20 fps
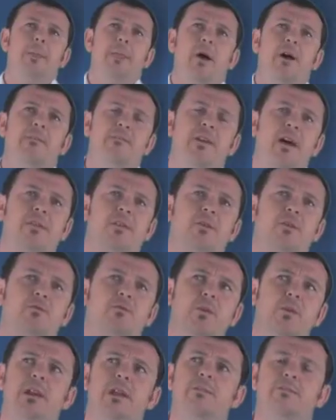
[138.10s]
I found that a
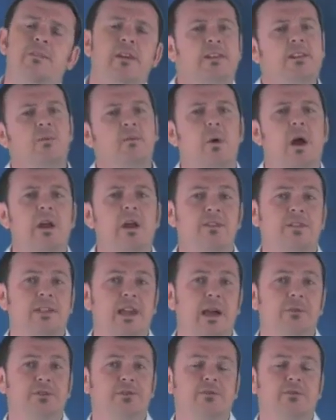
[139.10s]
really effective way of
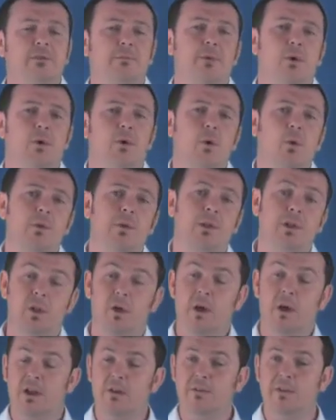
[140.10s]
establishing rapport with a
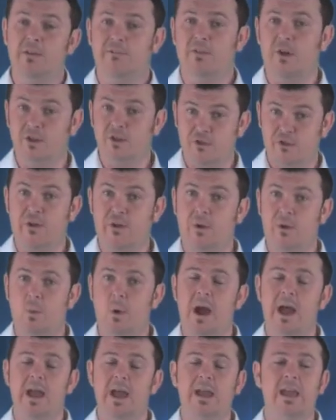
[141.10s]
client over the phone straight
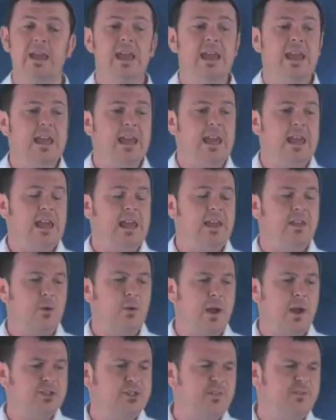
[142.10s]
away is to
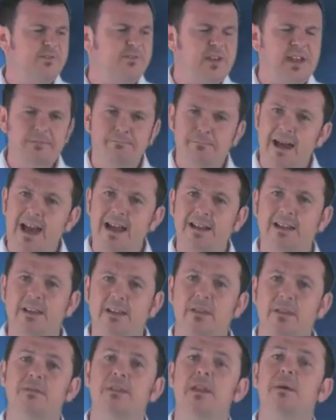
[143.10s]
actually feed back to
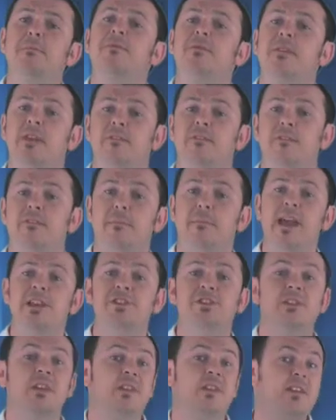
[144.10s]
them some of the
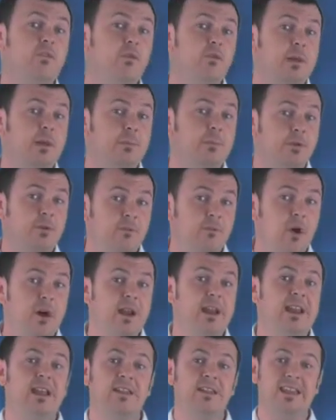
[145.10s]
information that they've already
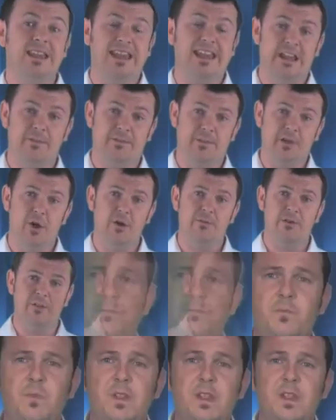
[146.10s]
provided us here at the
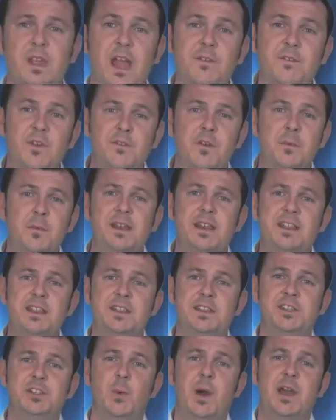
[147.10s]
office. Have you ever been in a
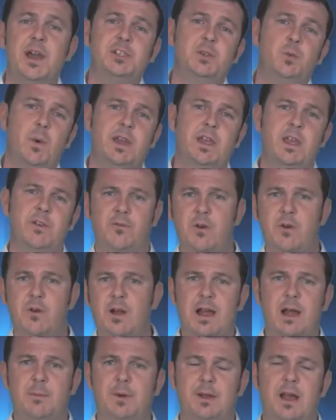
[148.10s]
situation where you've rung
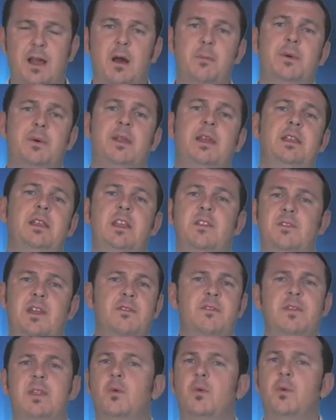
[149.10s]
up a company and you've
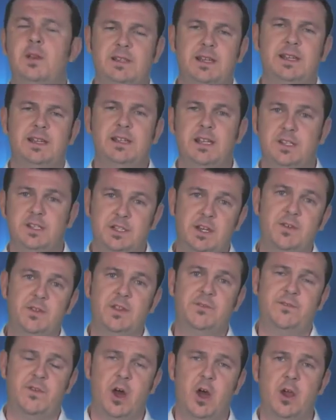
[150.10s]
given them all your details over the
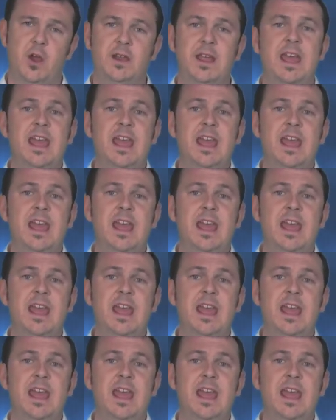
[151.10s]
phone,